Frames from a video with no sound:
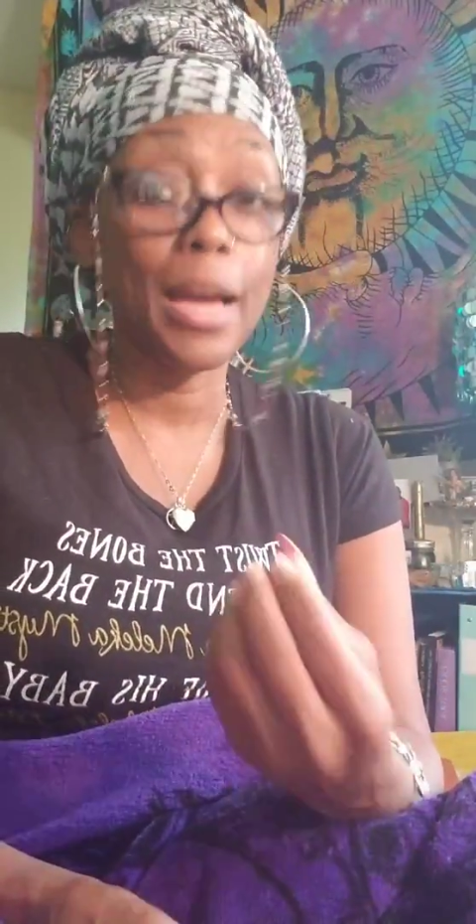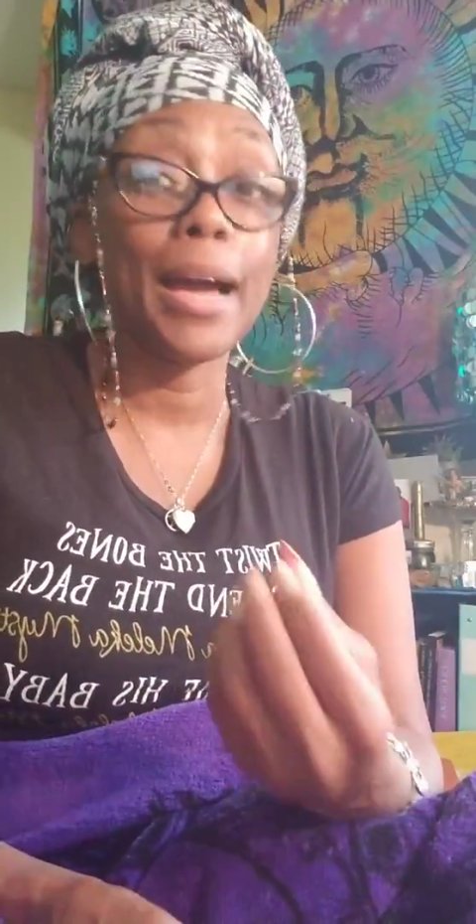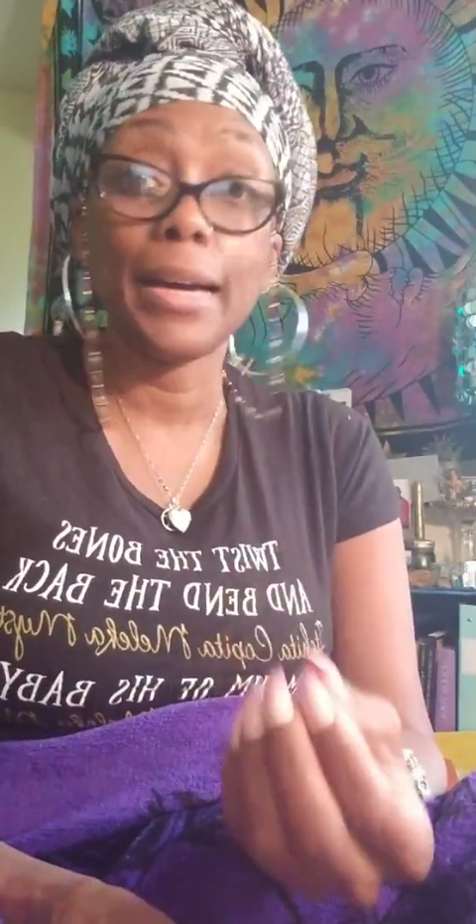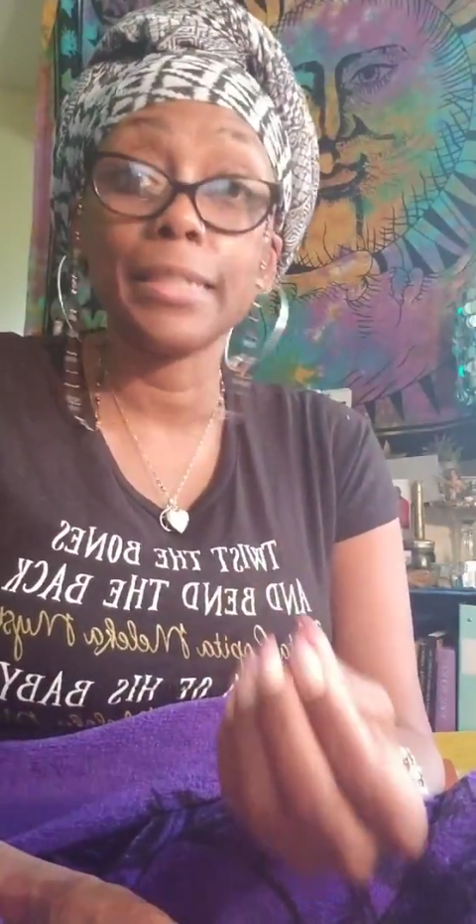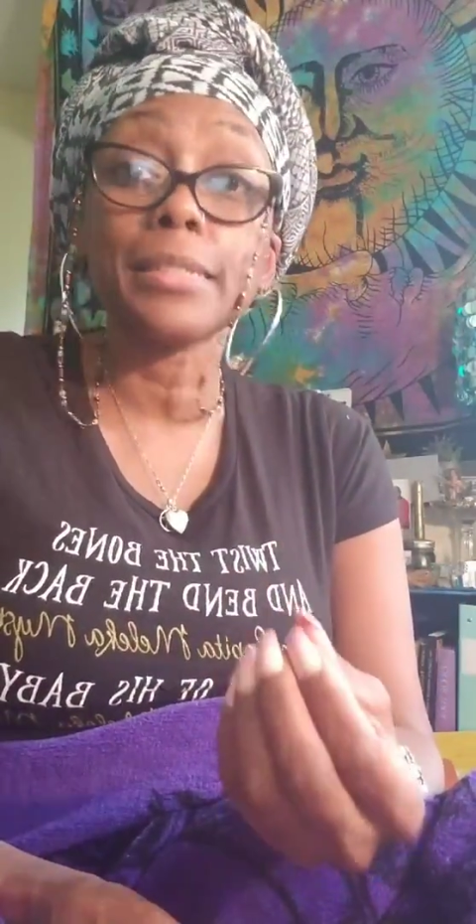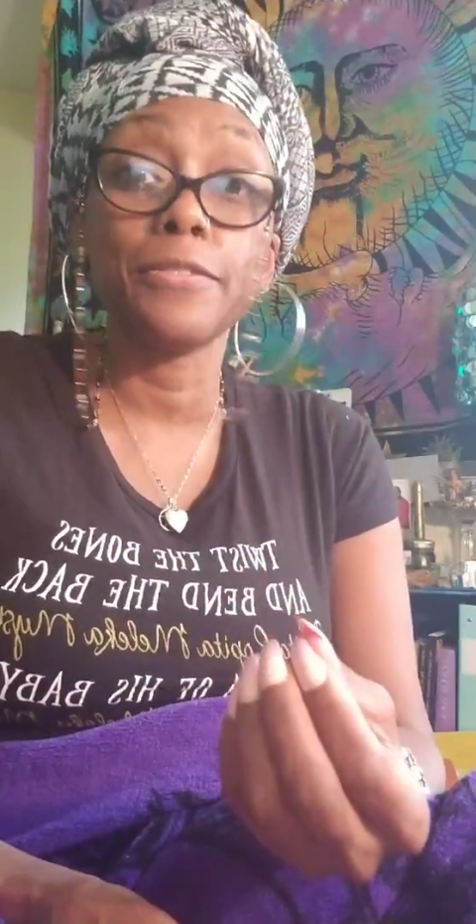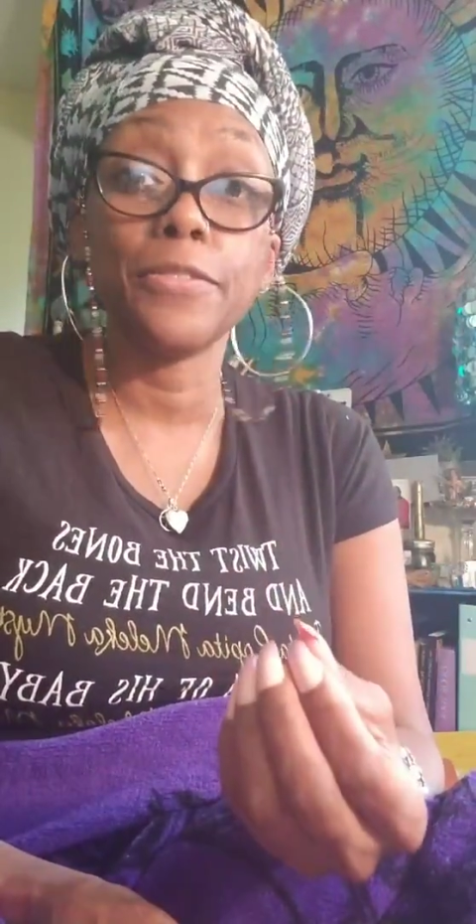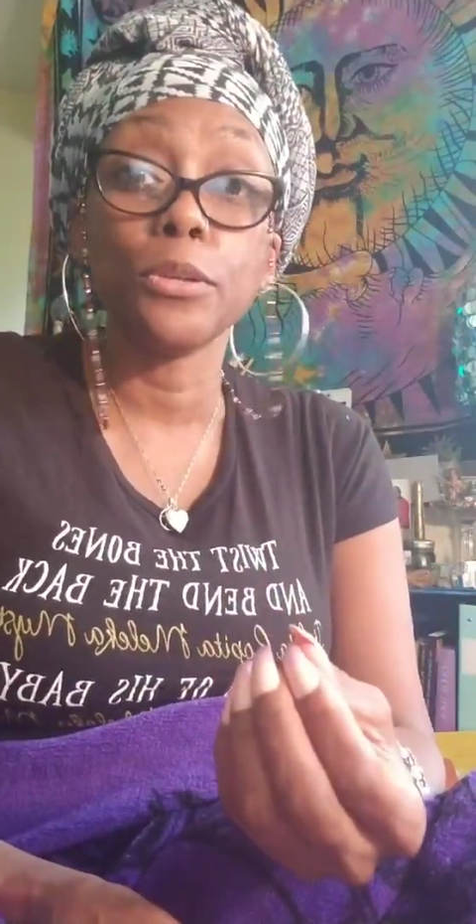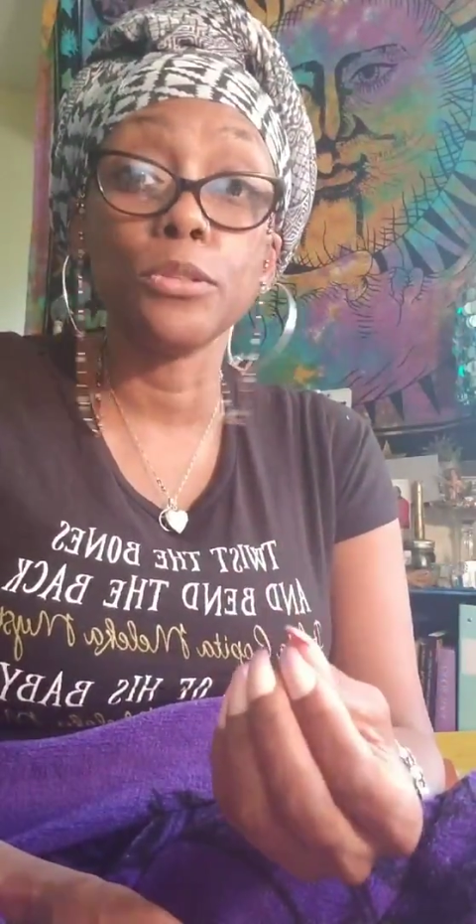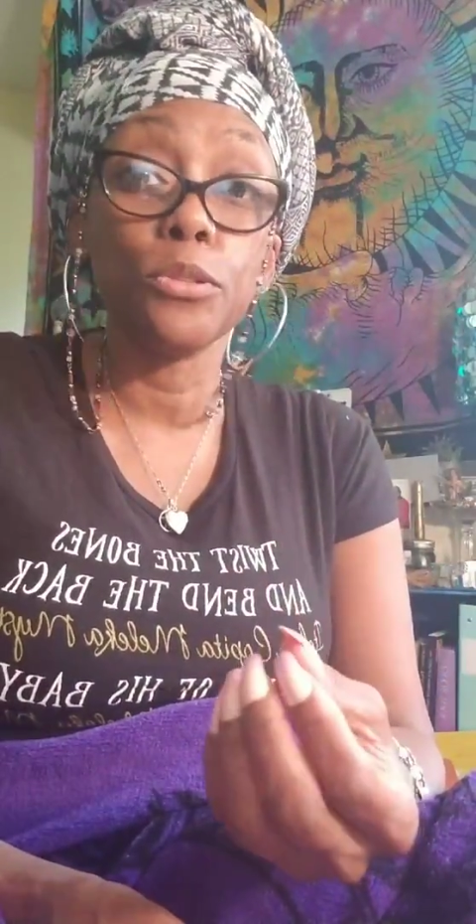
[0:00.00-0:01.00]
honestly
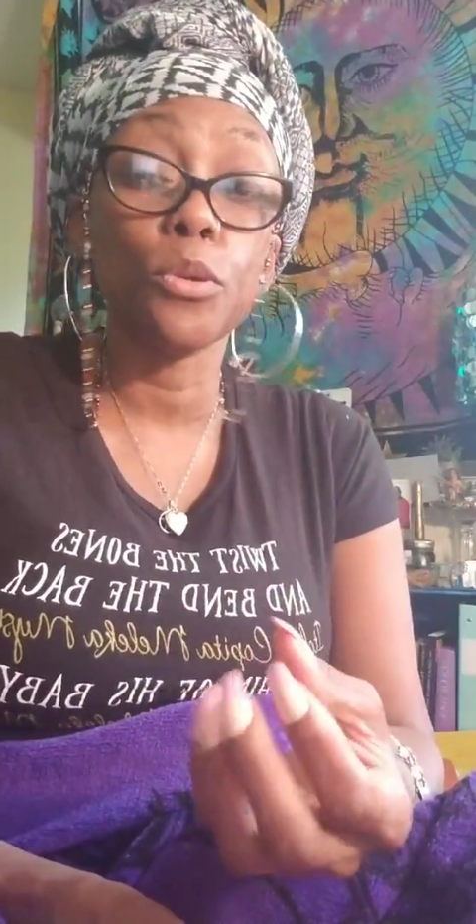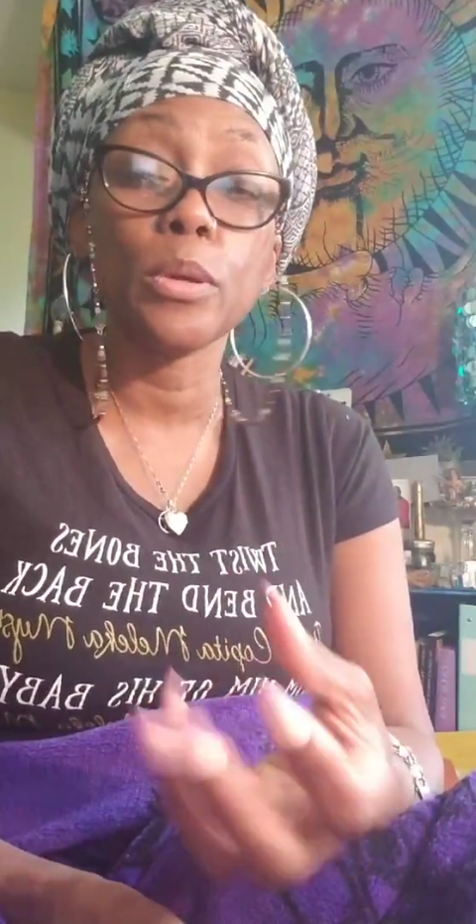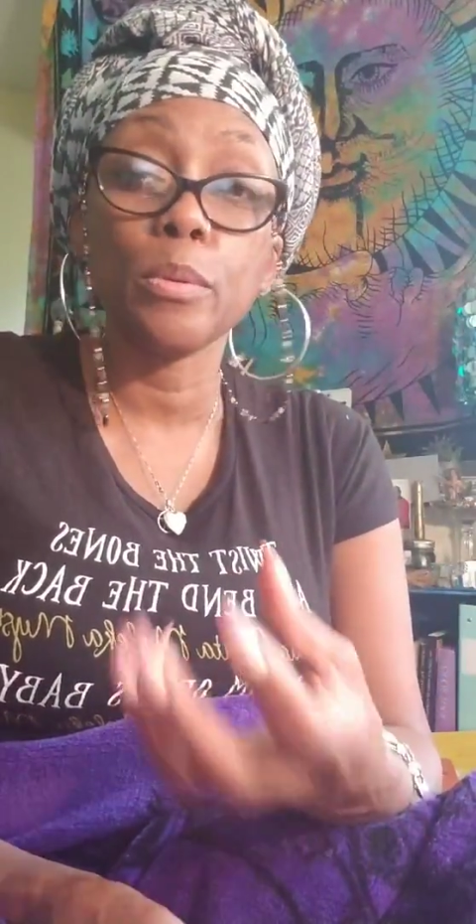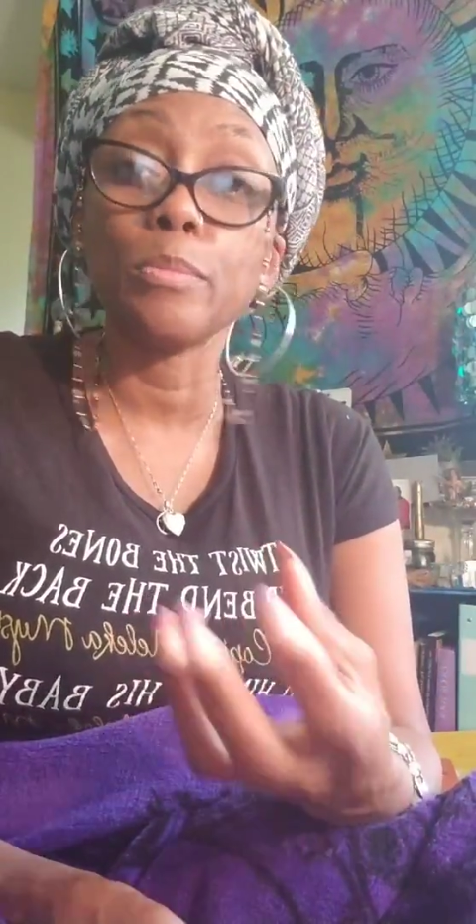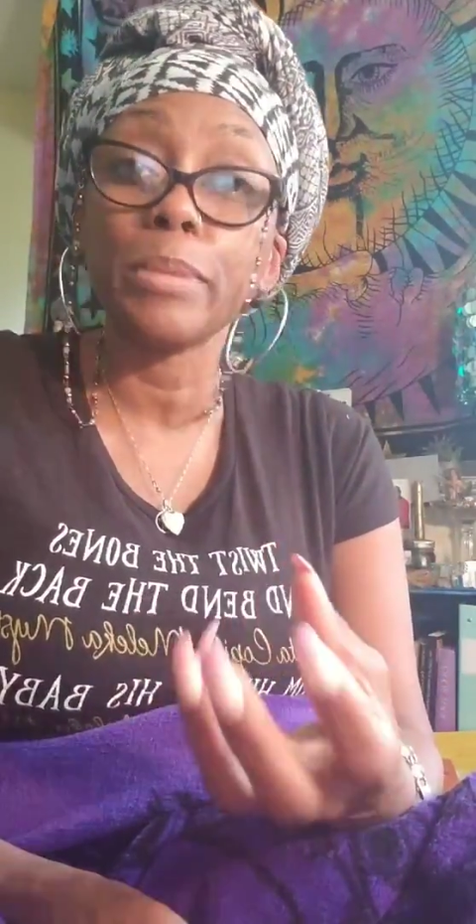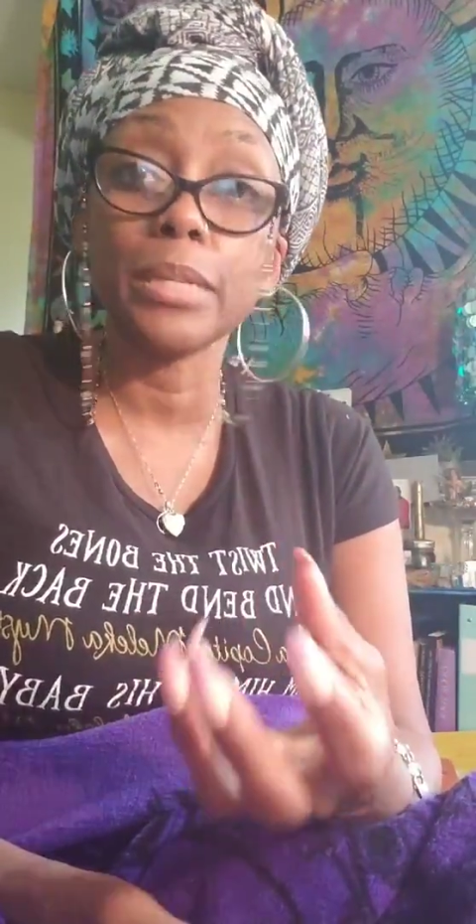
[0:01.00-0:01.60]
felt, you know, because